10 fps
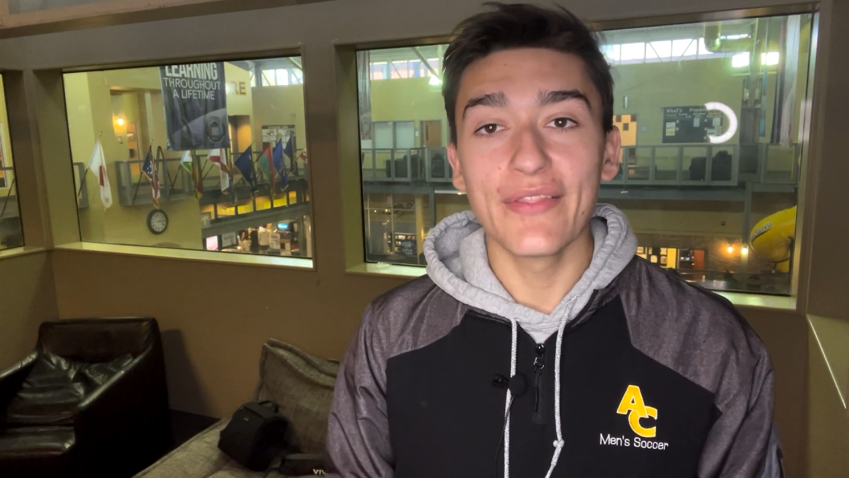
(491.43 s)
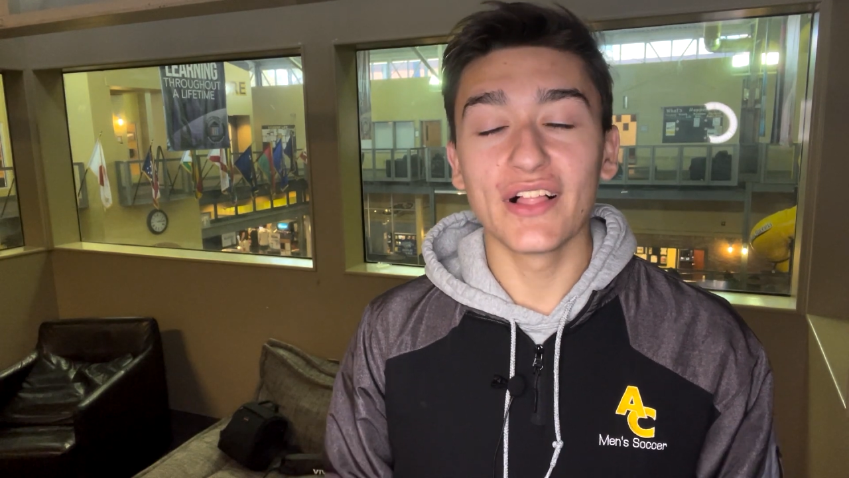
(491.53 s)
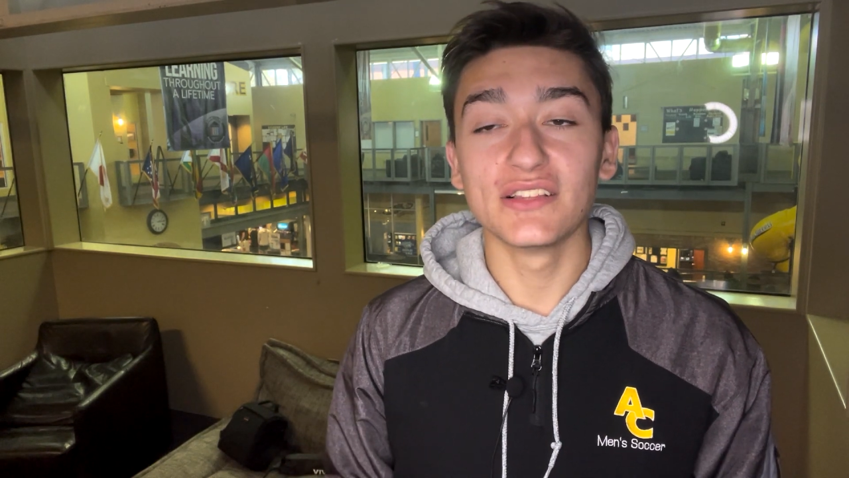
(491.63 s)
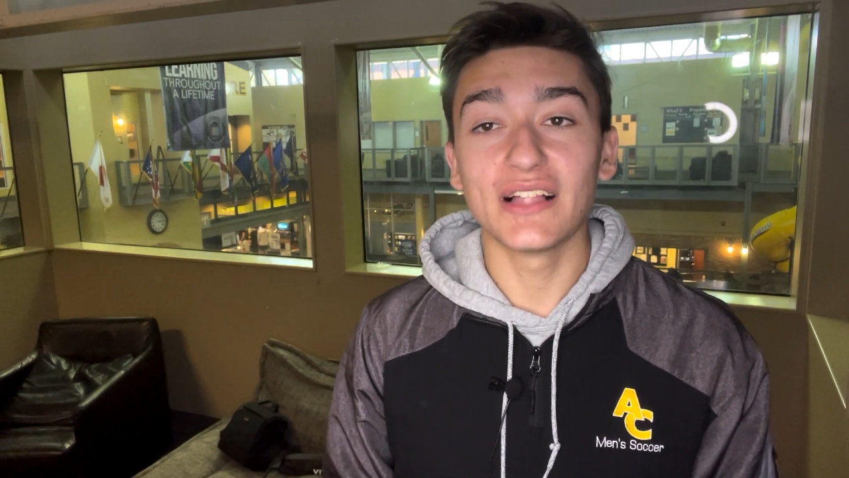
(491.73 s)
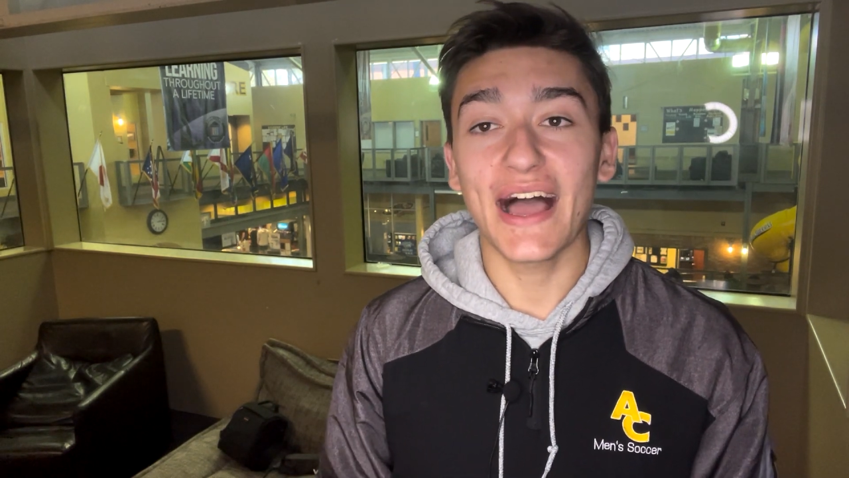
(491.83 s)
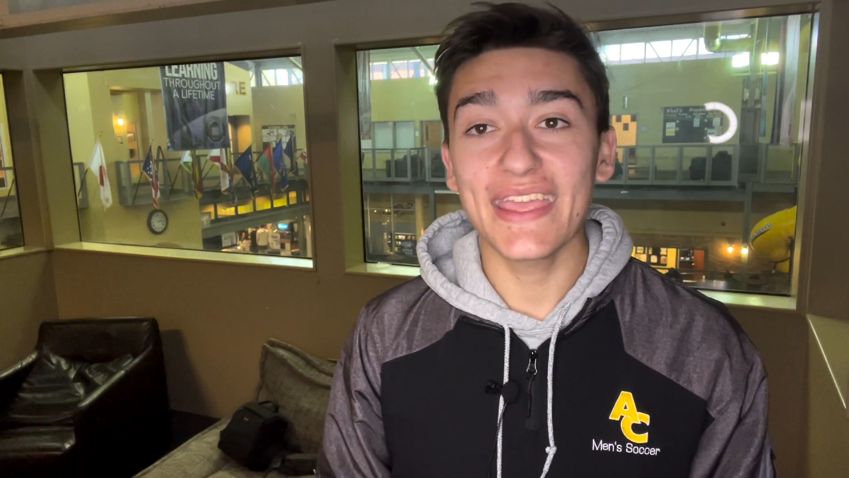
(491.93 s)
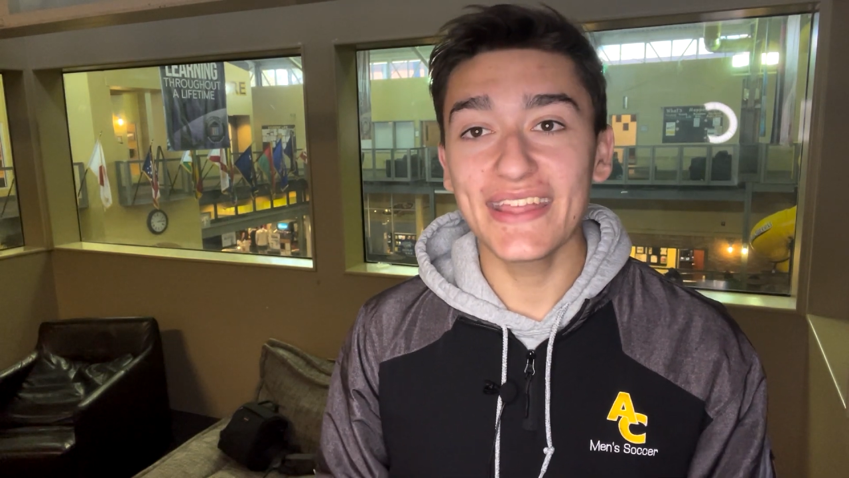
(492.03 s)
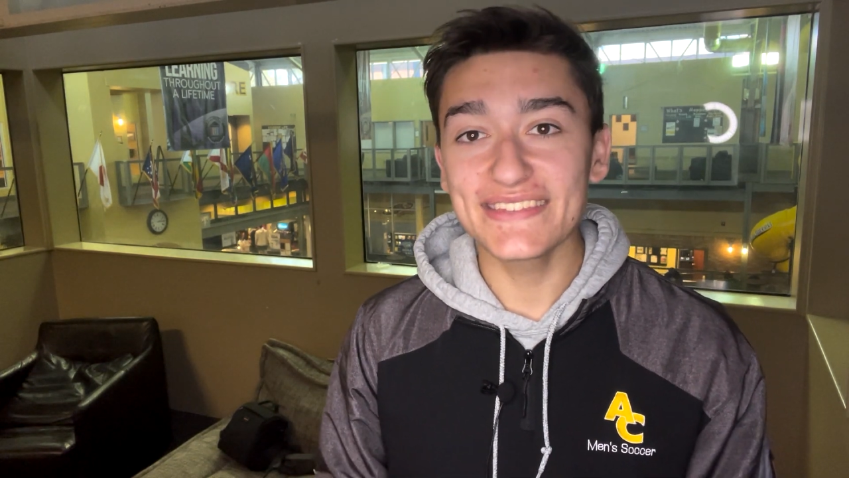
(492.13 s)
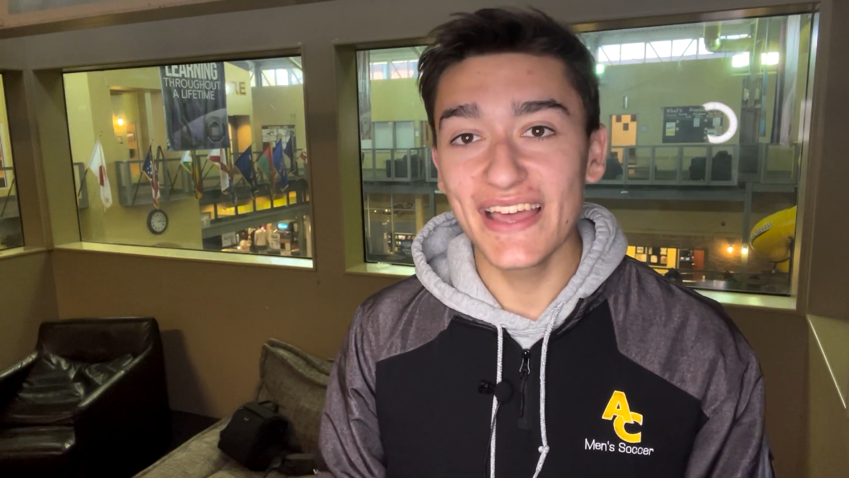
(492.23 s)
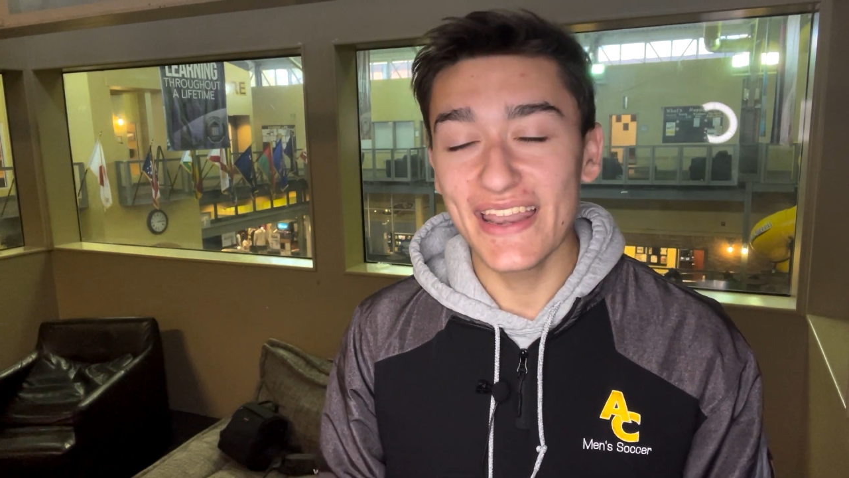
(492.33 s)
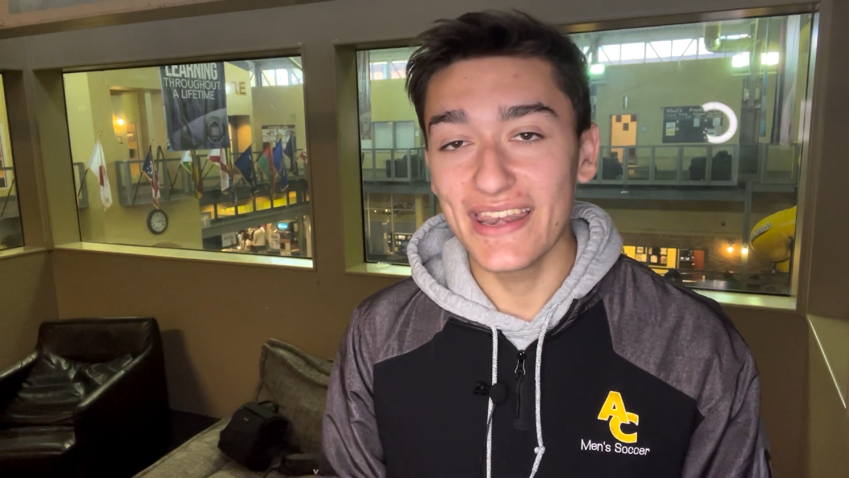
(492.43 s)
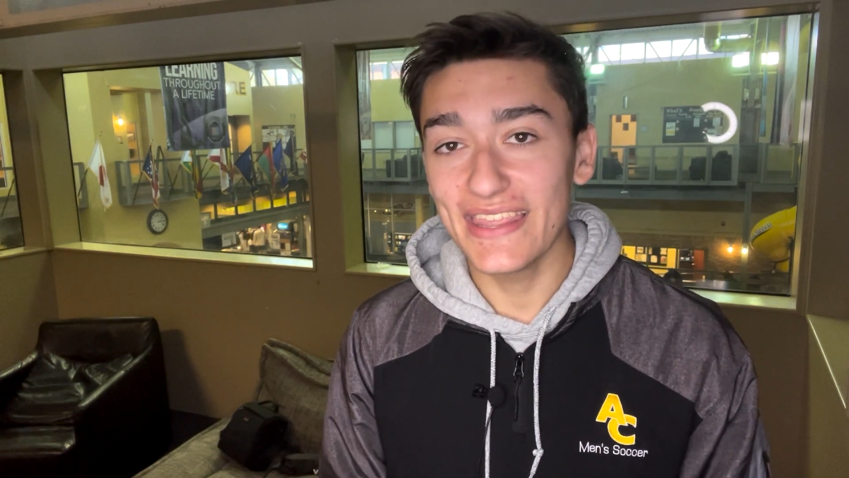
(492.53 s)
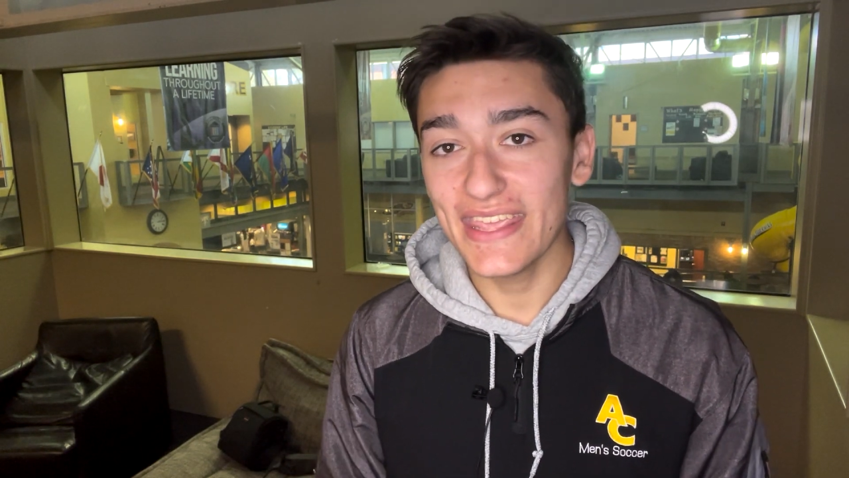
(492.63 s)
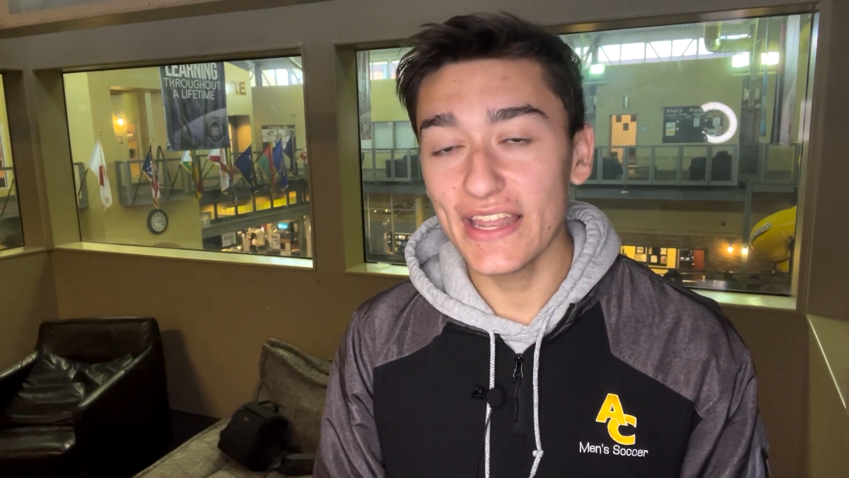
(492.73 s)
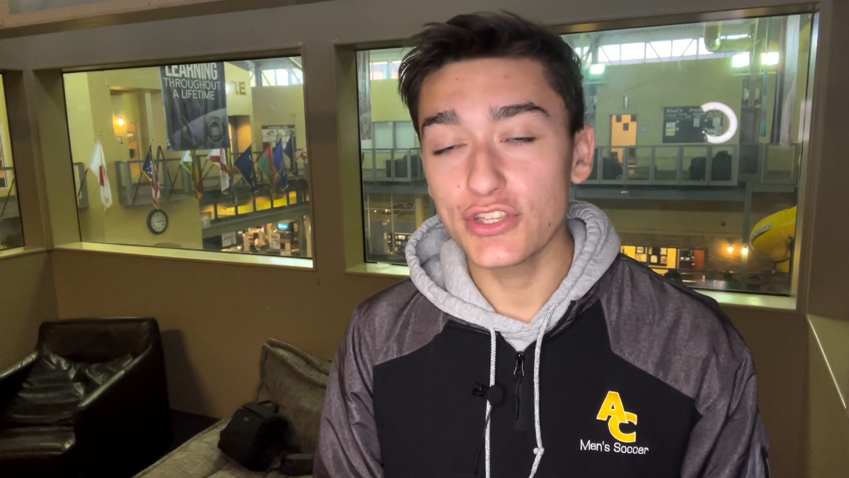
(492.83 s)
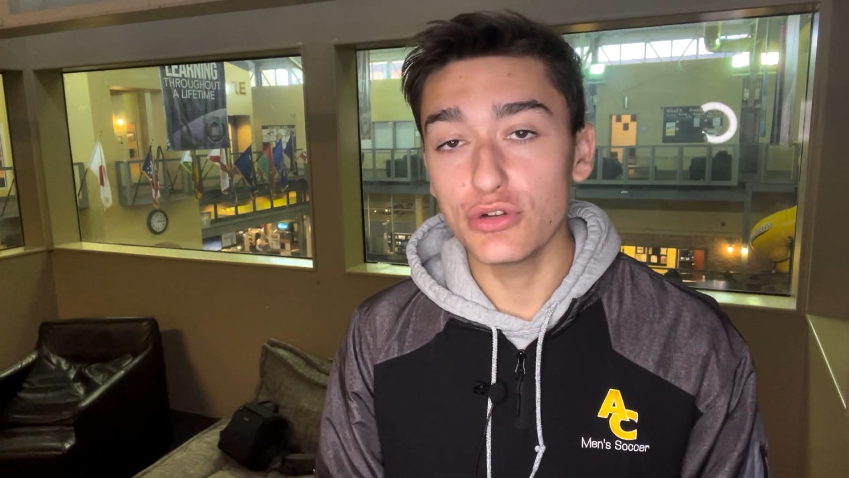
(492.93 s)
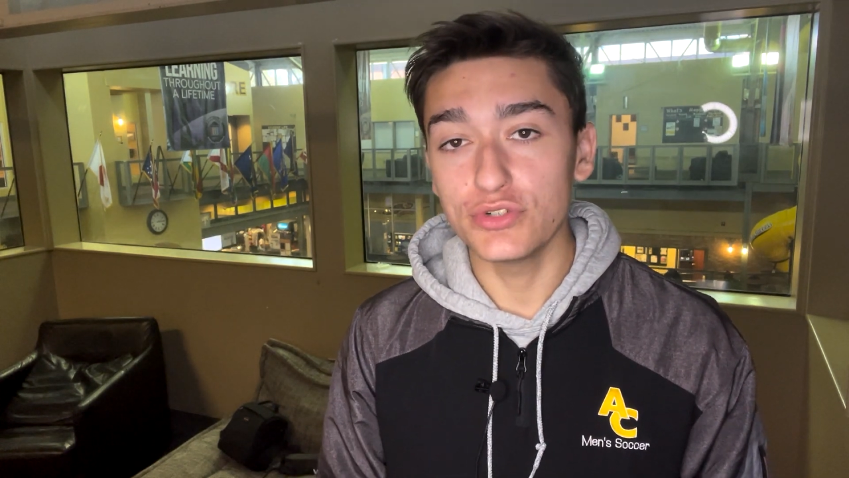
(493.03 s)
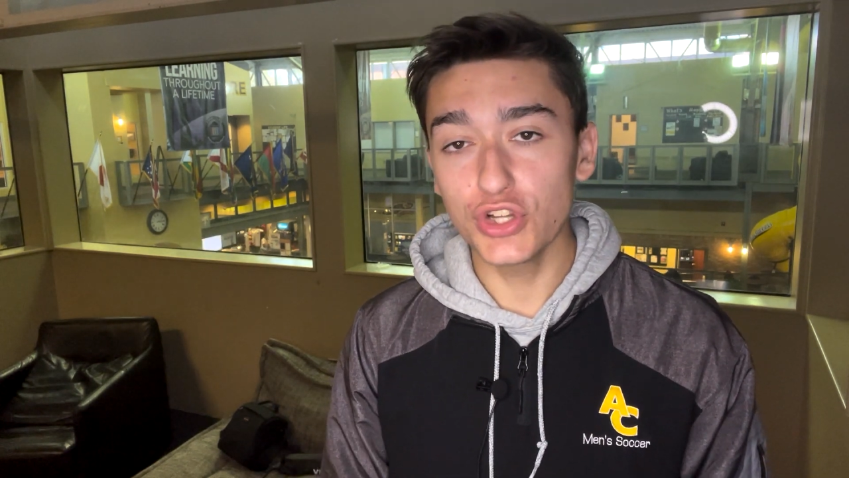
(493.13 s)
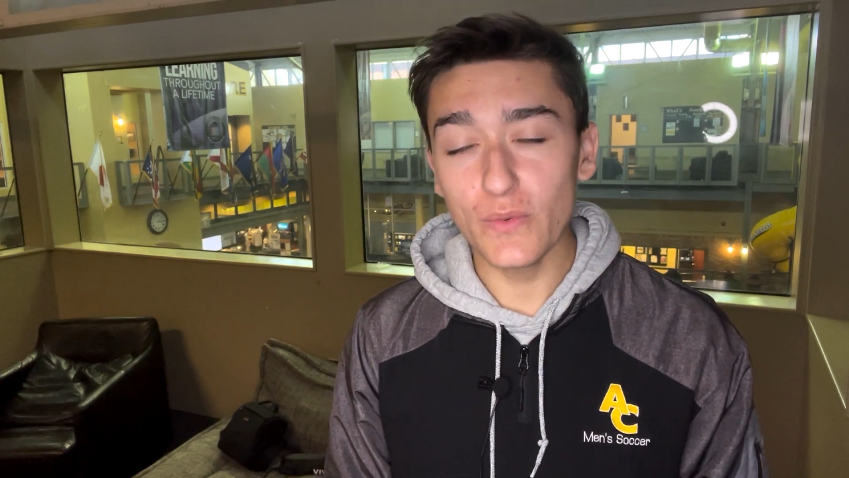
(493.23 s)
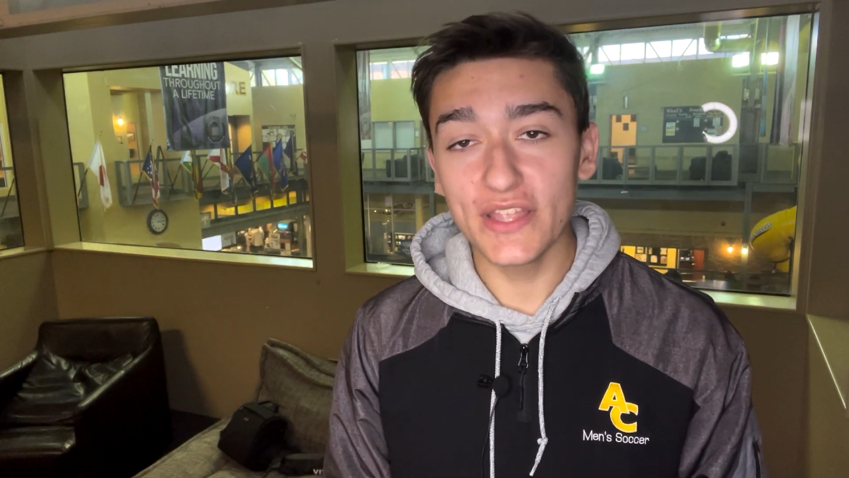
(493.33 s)
the Lions need to
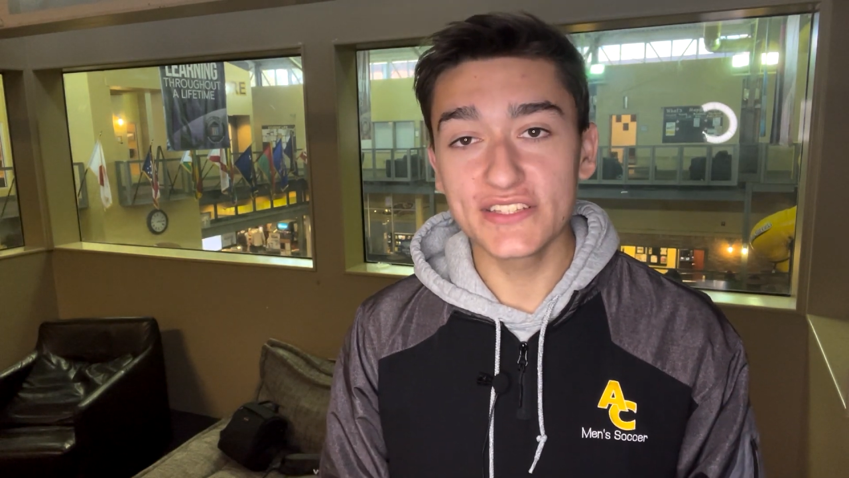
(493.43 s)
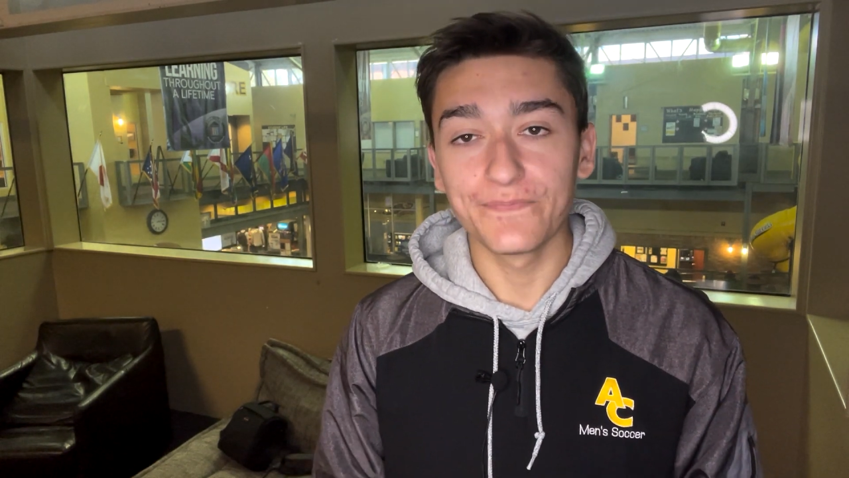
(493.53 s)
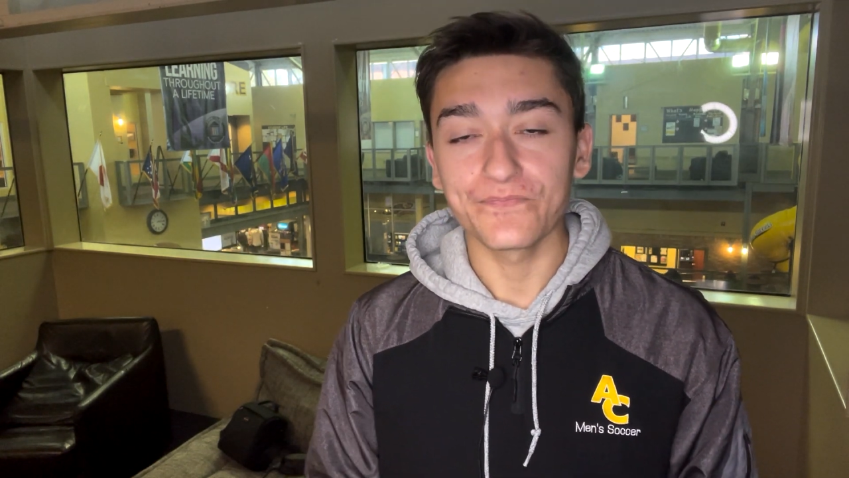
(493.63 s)
do it